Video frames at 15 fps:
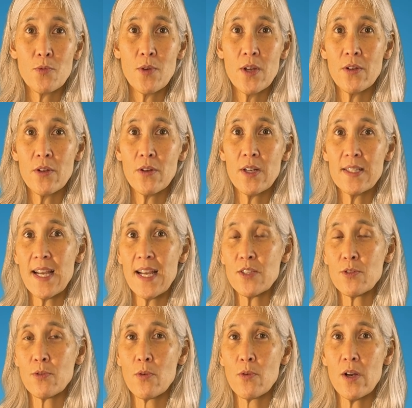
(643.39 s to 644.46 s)
whether a
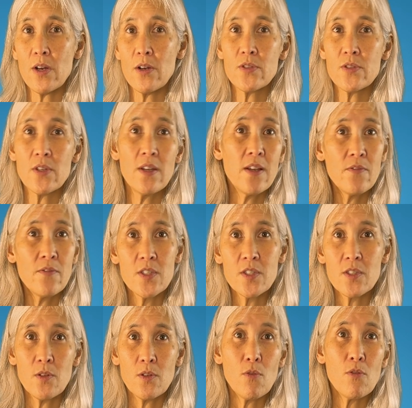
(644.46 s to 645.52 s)
task requires
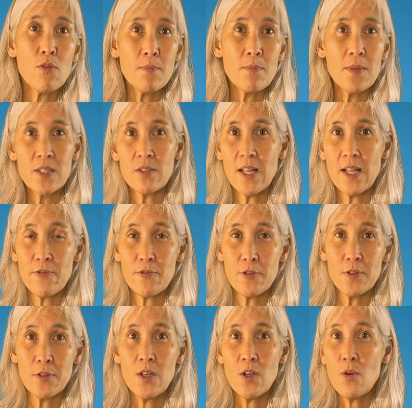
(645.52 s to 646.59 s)
physical or mental
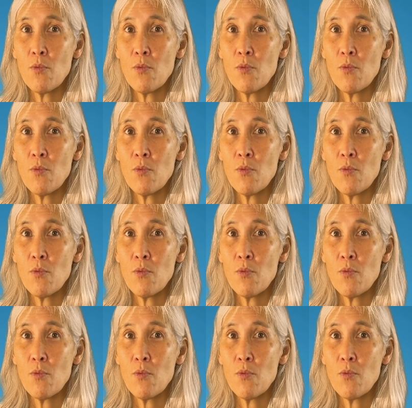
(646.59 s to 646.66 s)
effort.